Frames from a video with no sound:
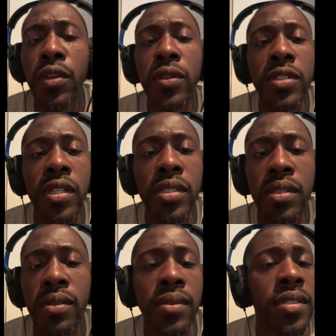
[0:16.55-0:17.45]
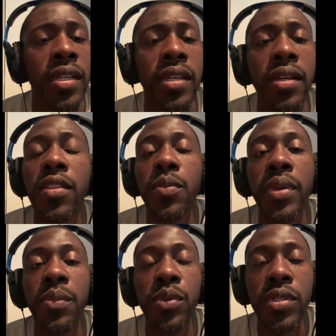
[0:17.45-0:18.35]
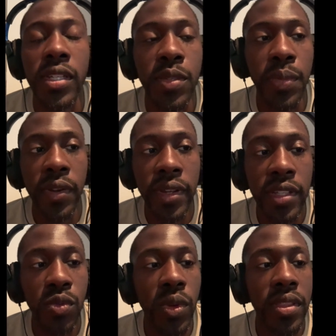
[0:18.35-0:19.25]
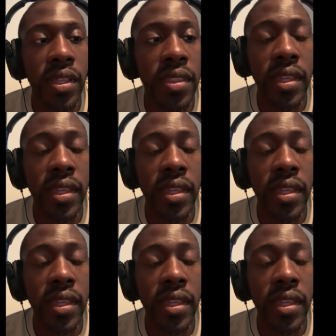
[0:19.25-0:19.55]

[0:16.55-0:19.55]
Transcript: just seeing other people's experience with it,